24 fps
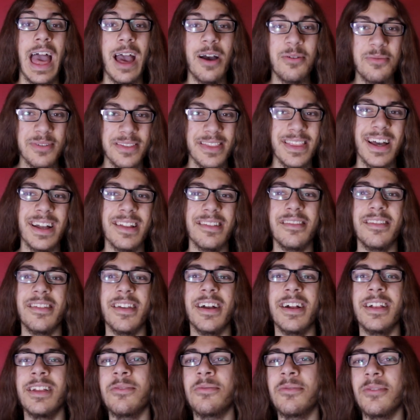And with that
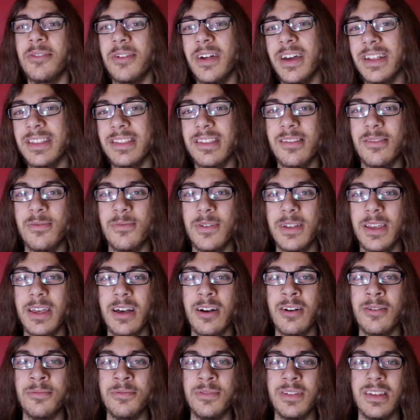said, if you like this
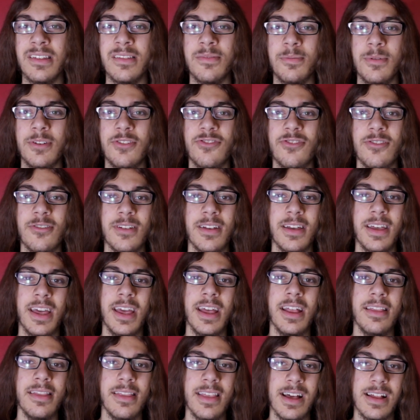video, please be sure to
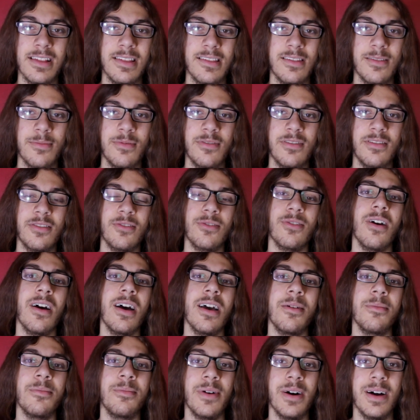hit that
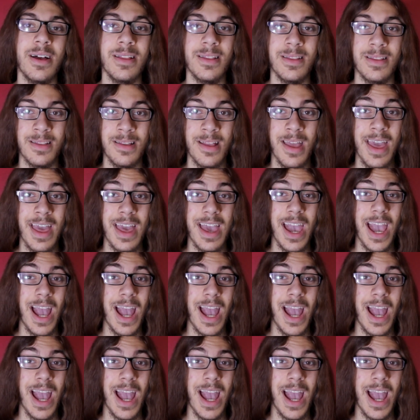subscribe button